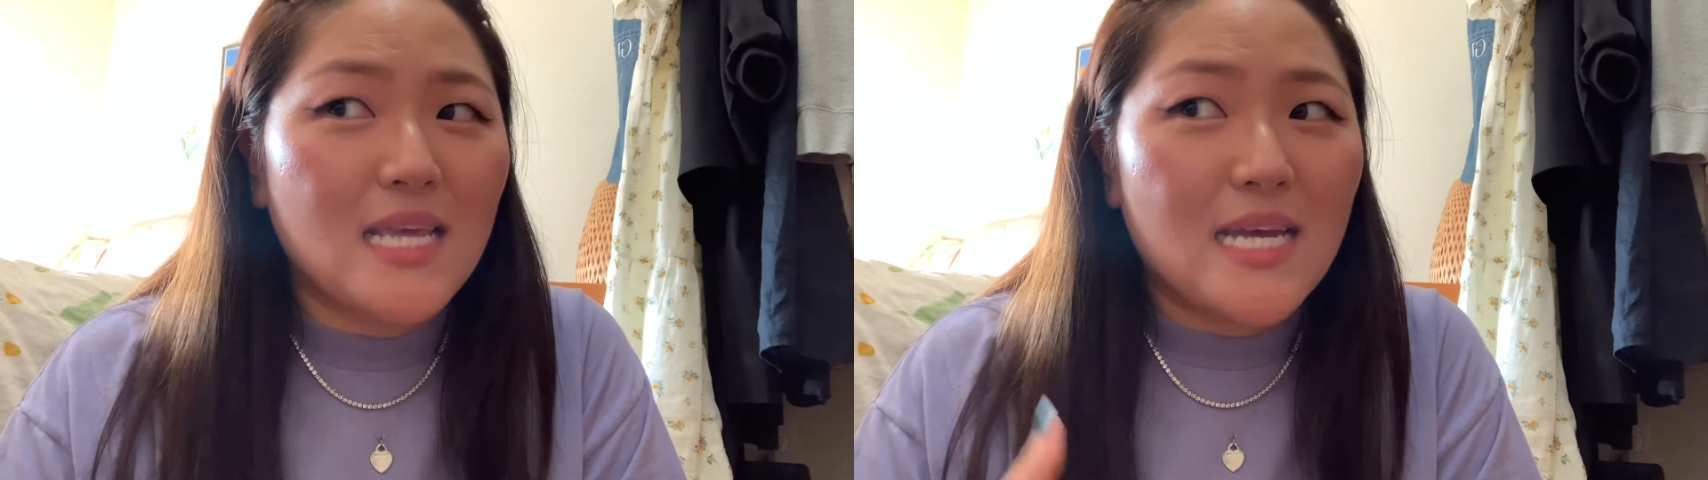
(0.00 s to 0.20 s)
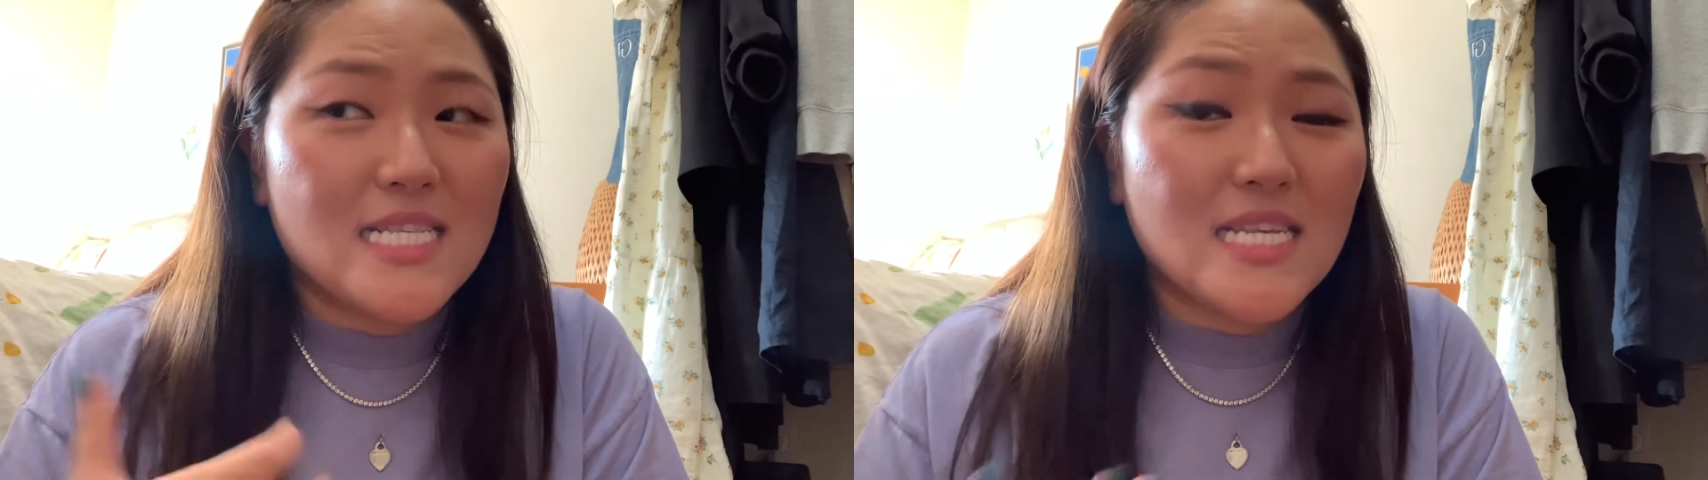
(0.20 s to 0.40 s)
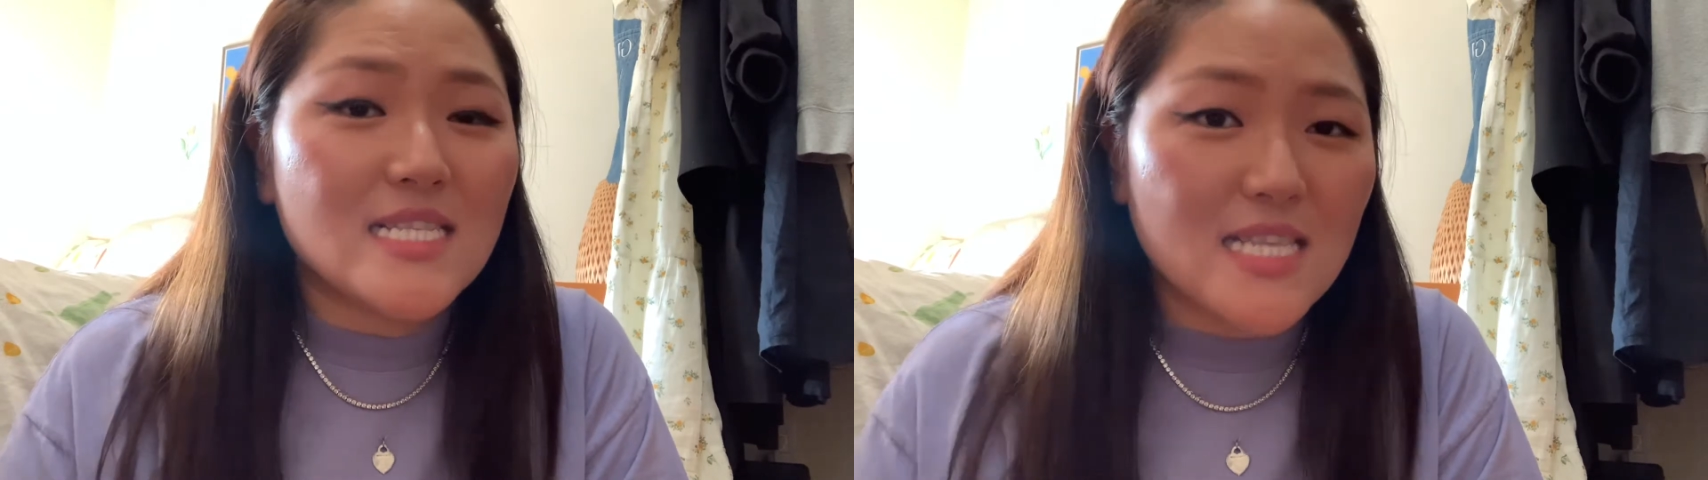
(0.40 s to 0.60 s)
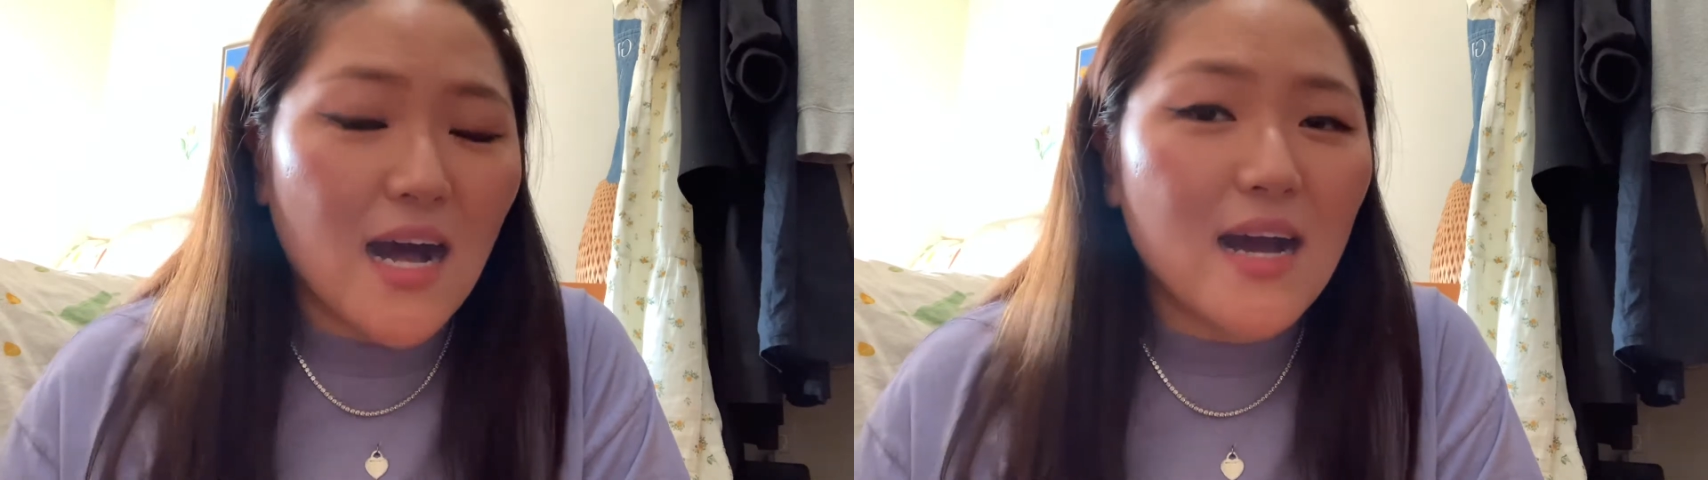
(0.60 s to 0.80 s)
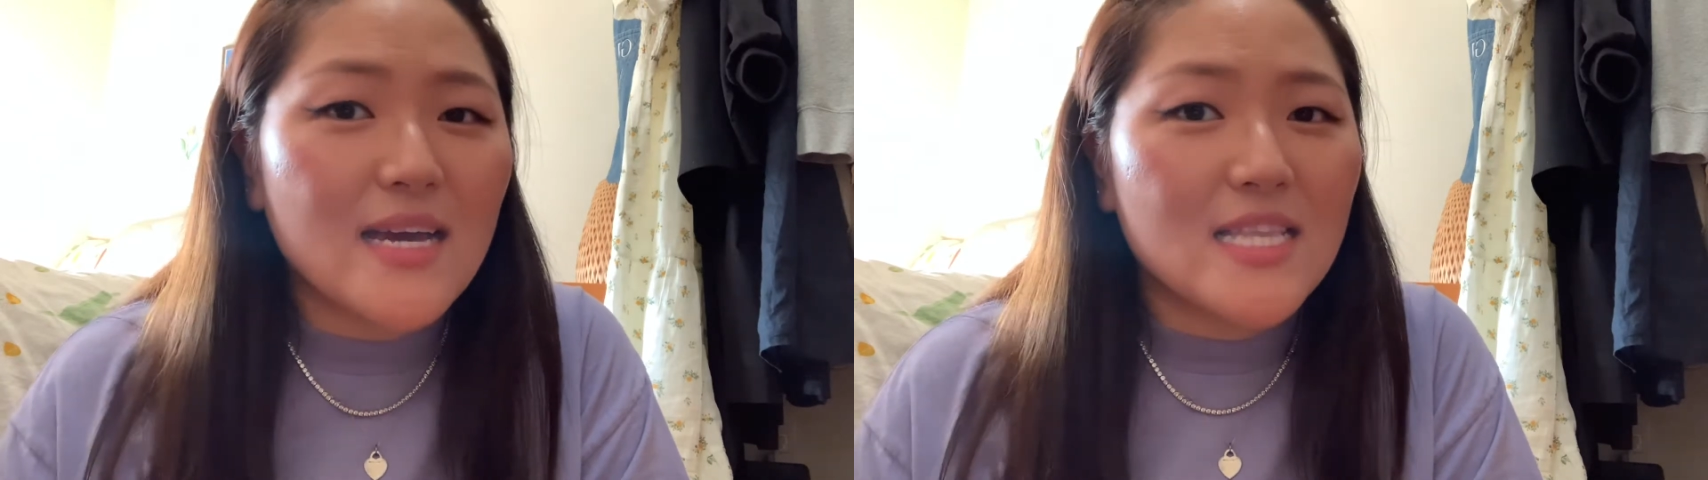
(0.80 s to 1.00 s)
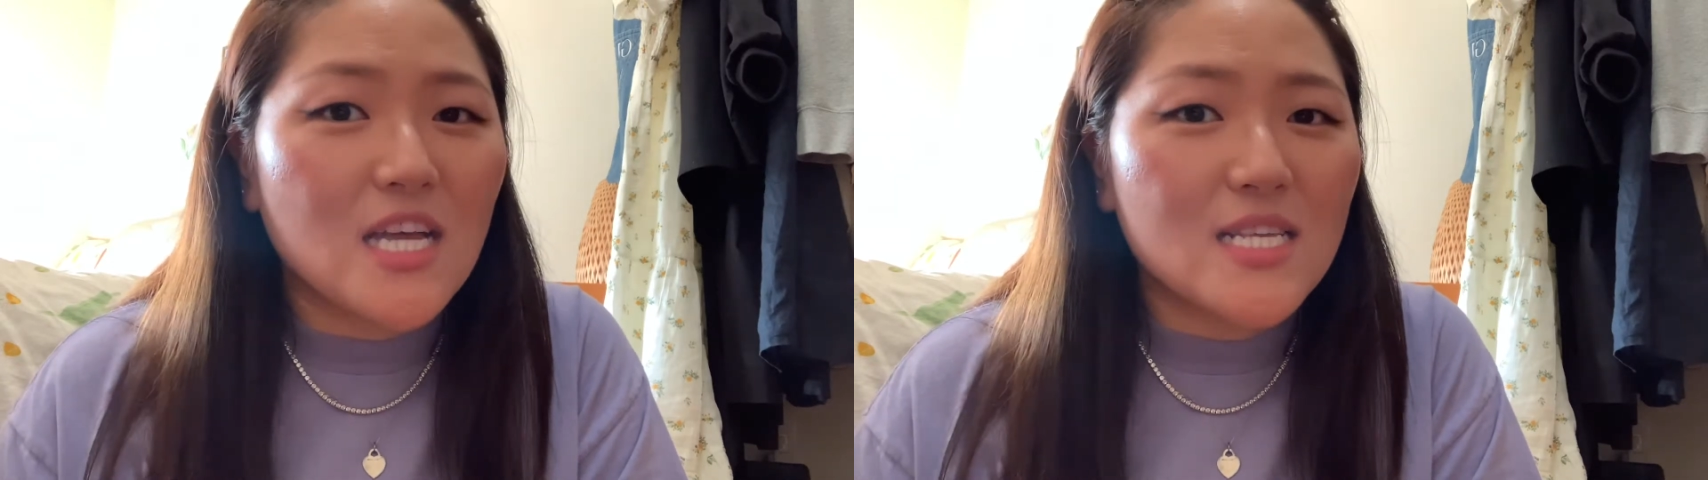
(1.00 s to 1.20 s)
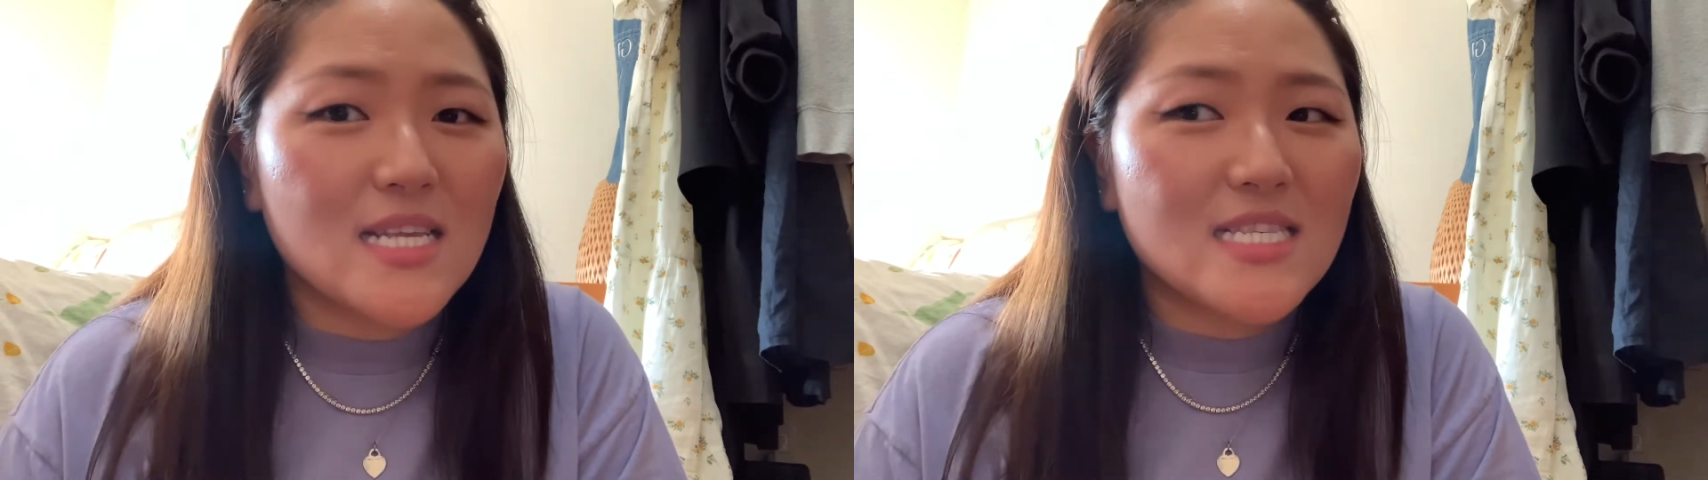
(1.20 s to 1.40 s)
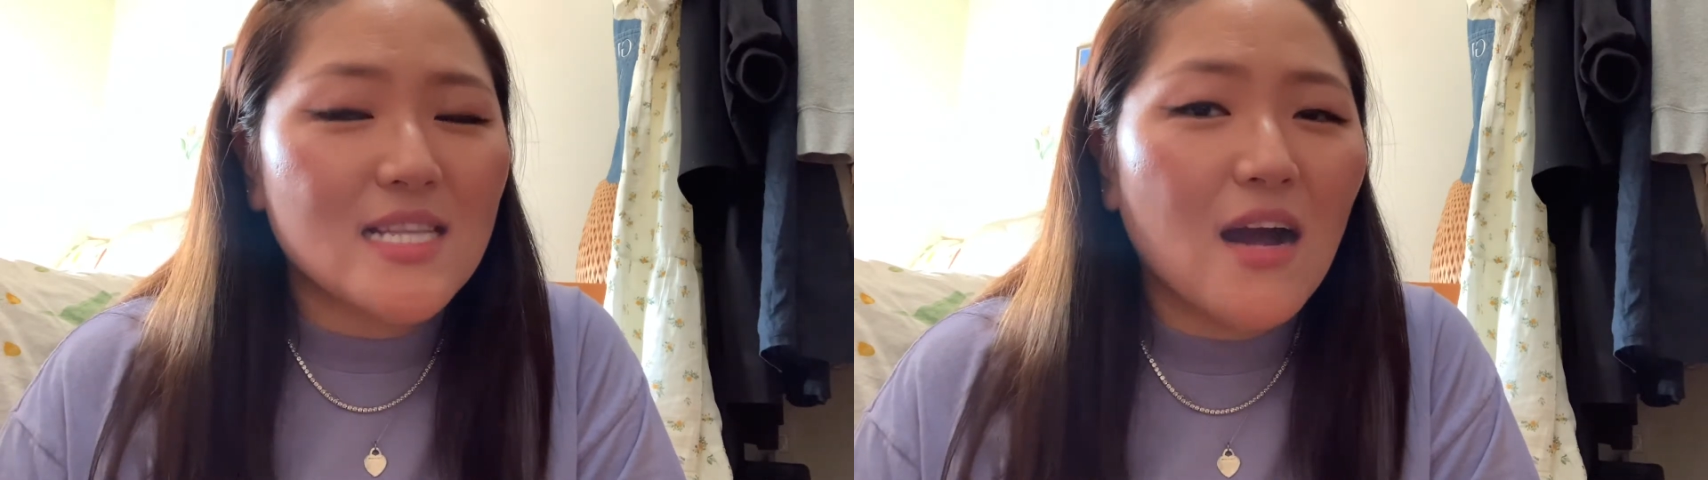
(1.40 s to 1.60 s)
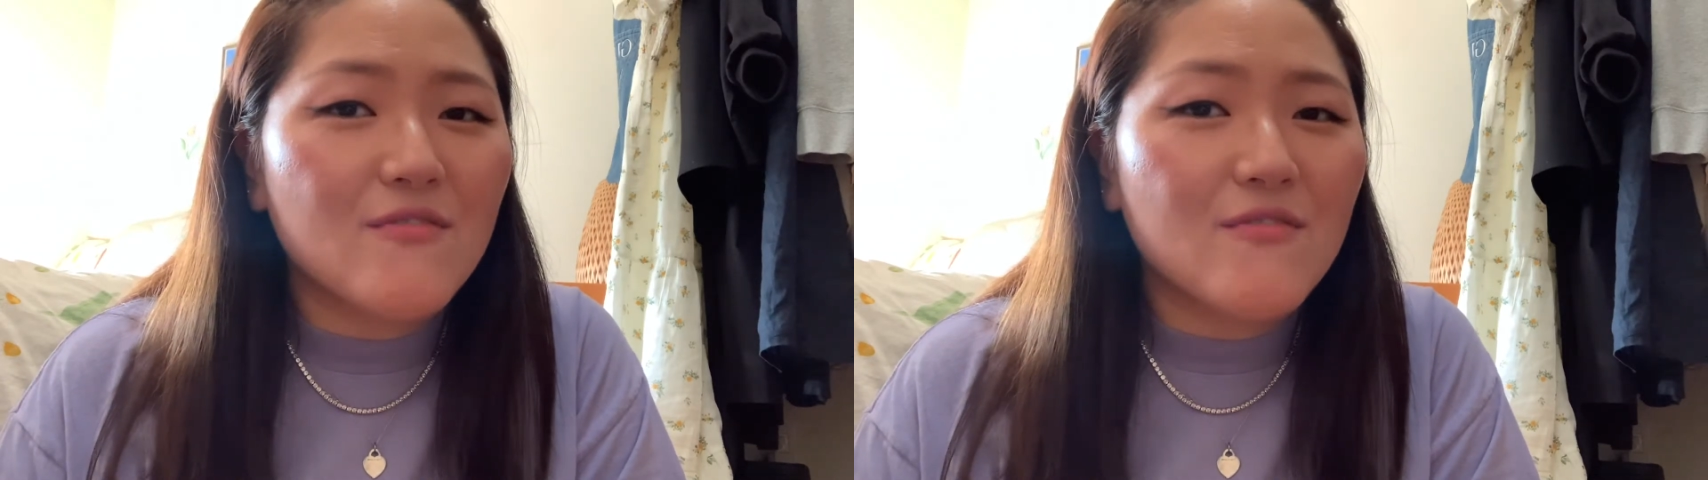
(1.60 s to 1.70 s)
it's in stock, it's not